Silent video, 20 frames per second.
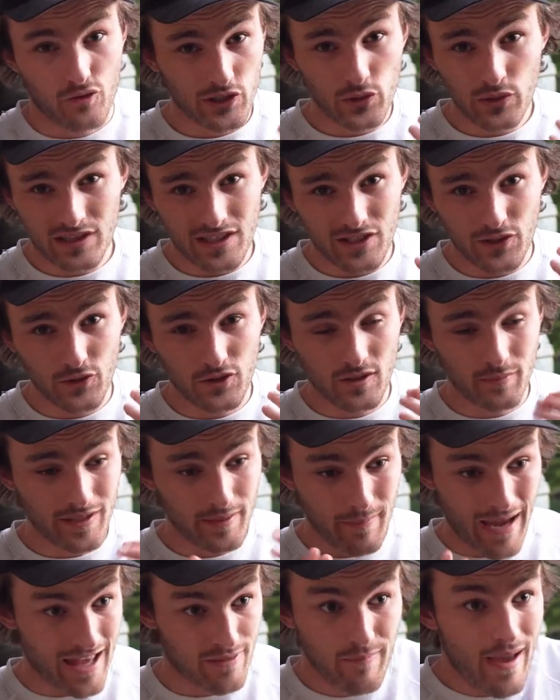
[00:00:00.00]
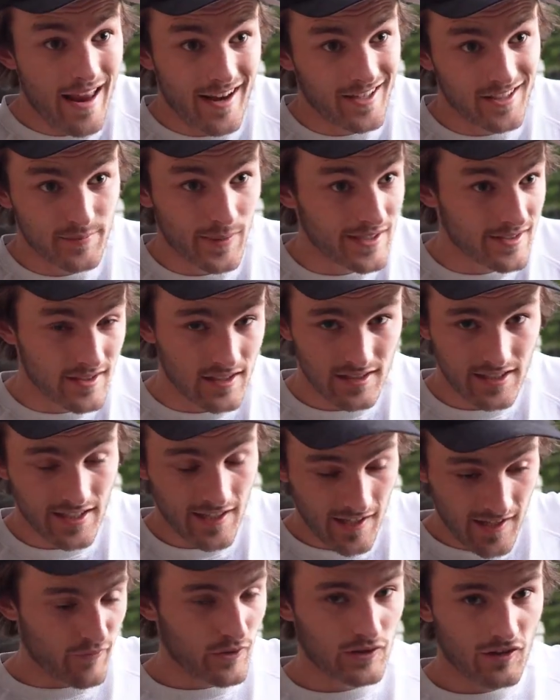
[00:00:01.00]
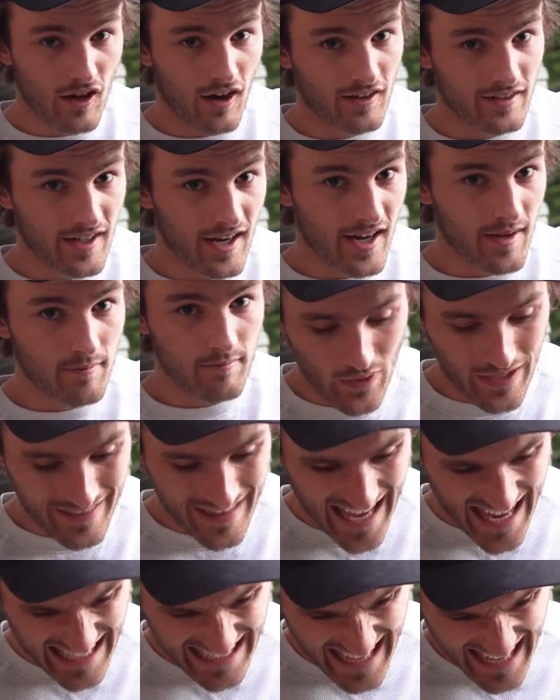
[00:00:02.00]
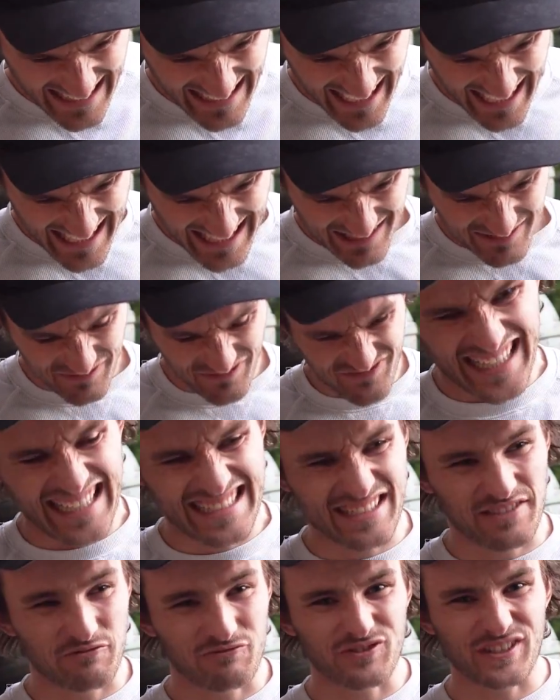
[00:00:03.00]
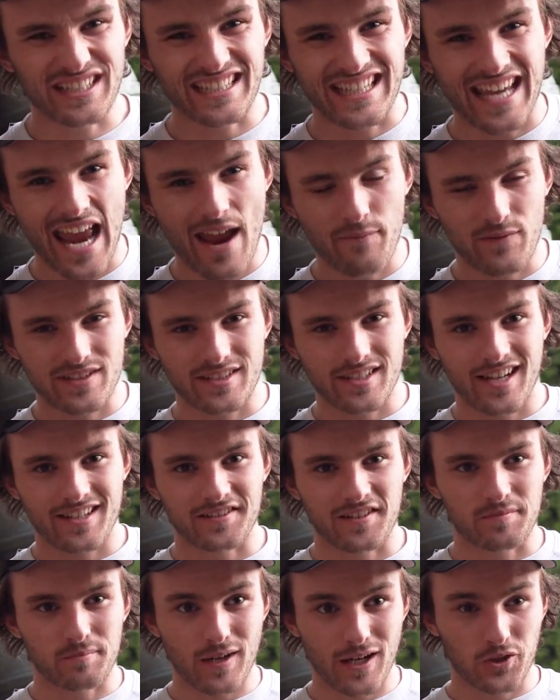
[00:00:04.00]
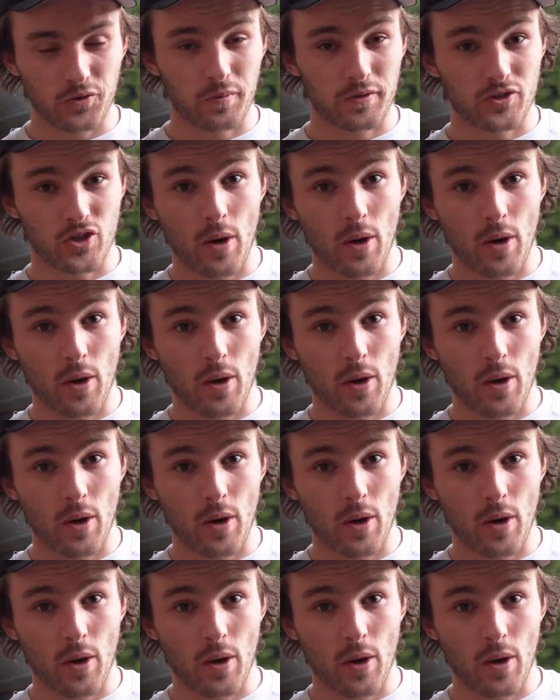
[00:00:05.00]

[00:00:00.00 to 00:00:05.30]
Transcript: Euclid used to be mathematics basically for a long time, and then that kind of isn't really emphasized as much. But